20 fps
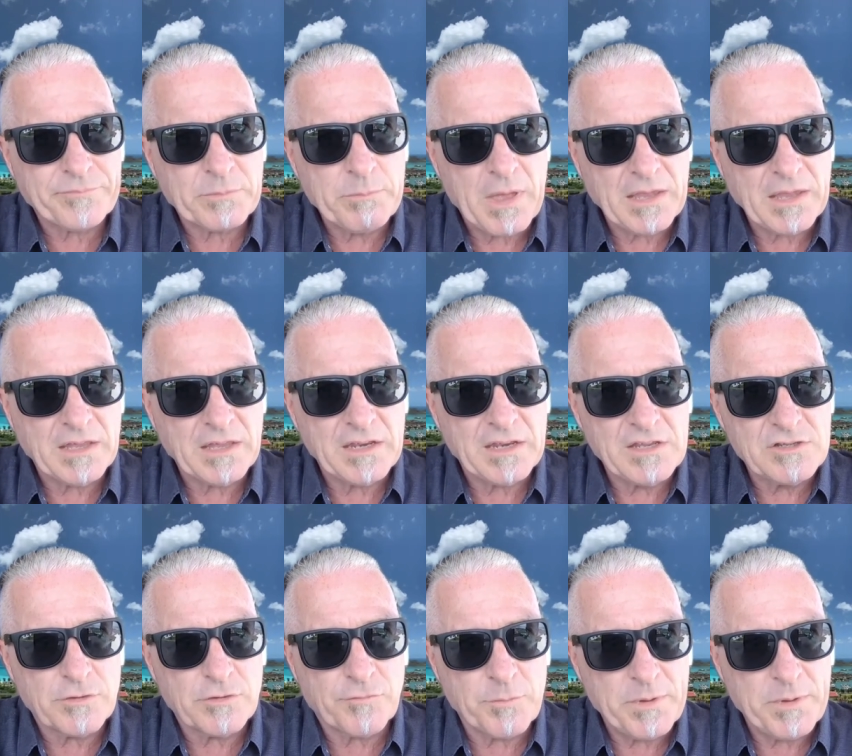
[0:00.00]
make it
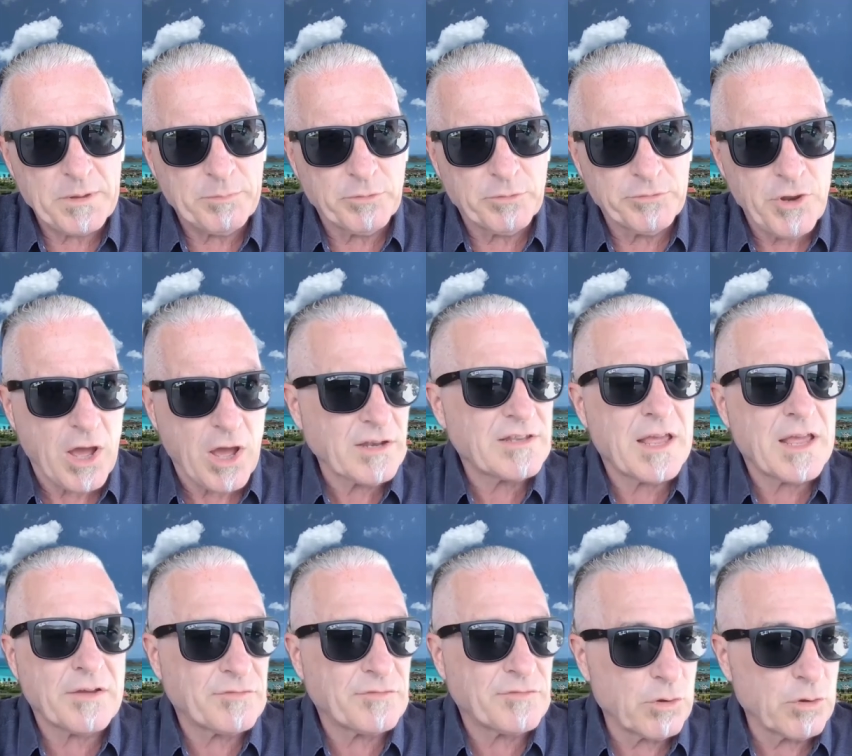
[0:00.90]
easier for people not
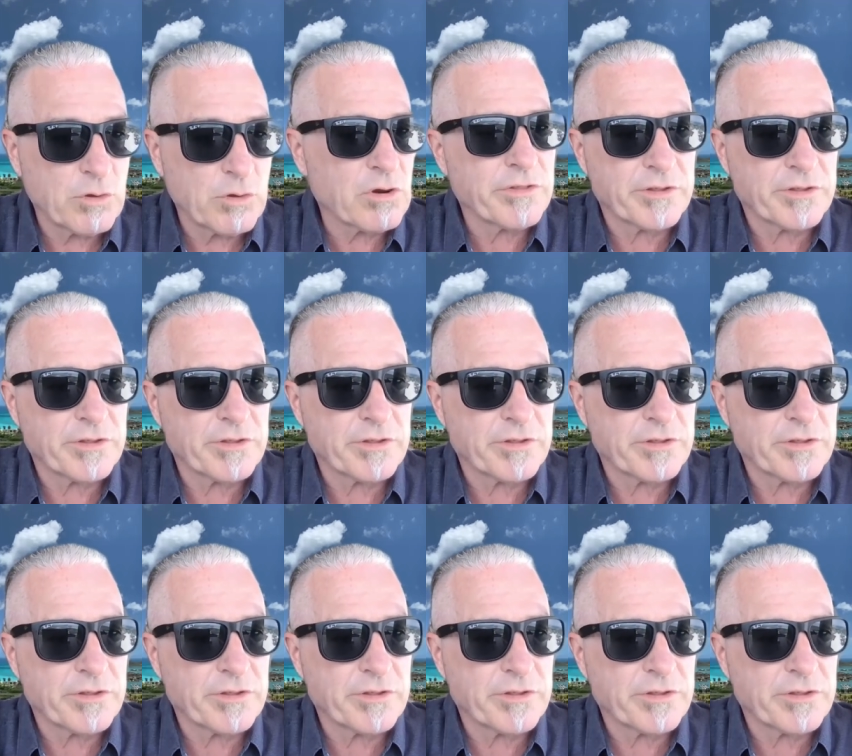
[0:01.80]
to have to go to